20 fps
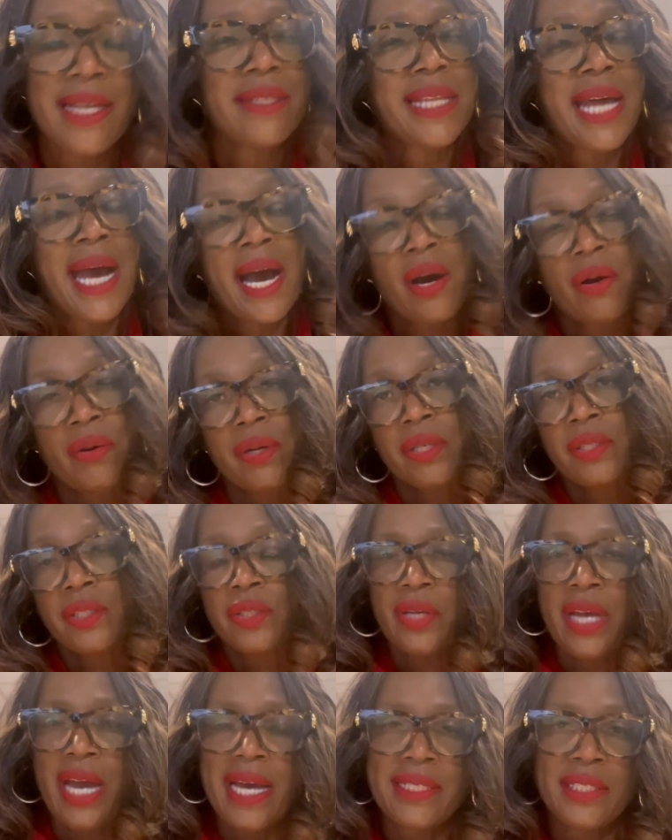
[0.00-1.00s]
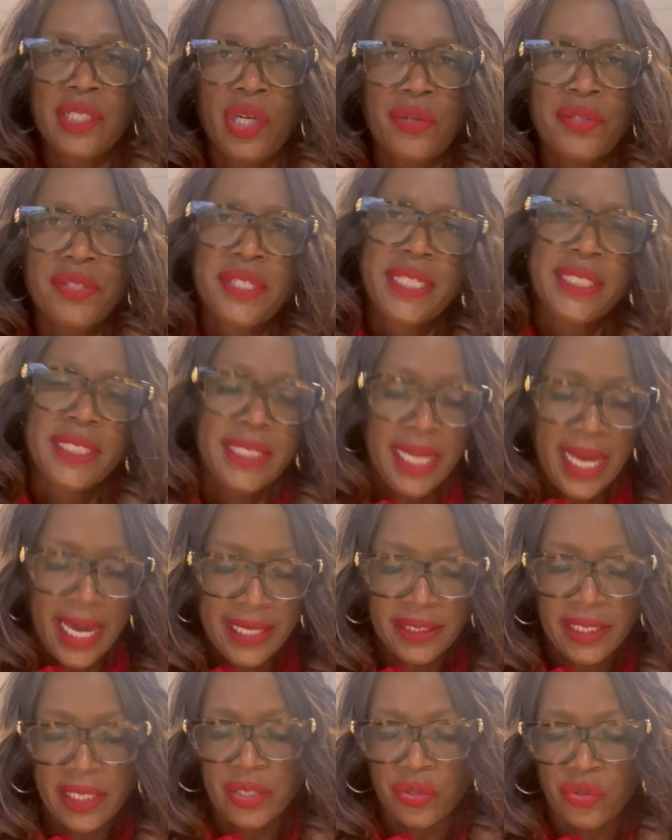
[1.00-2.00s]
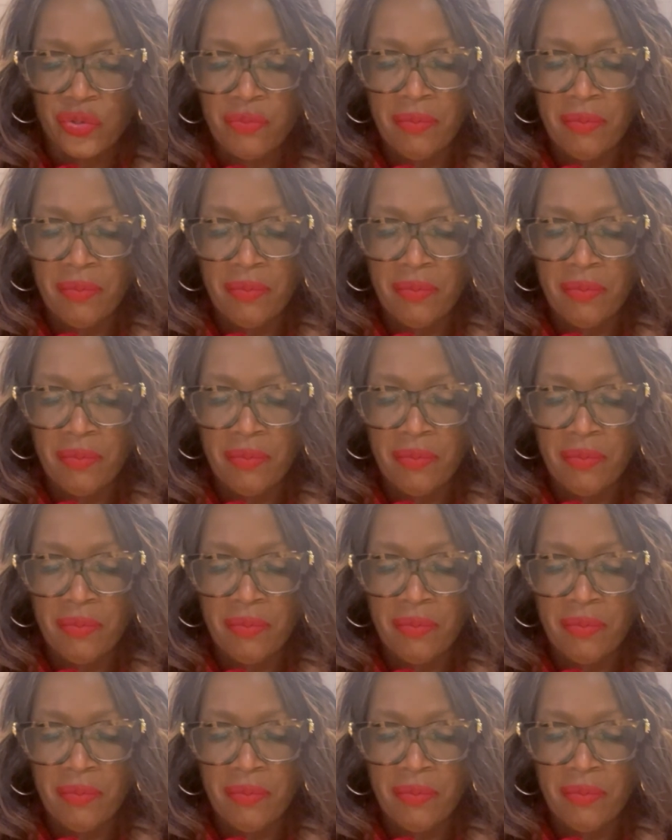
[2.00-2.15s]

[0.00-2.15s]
Now, you guys know 60 days is 2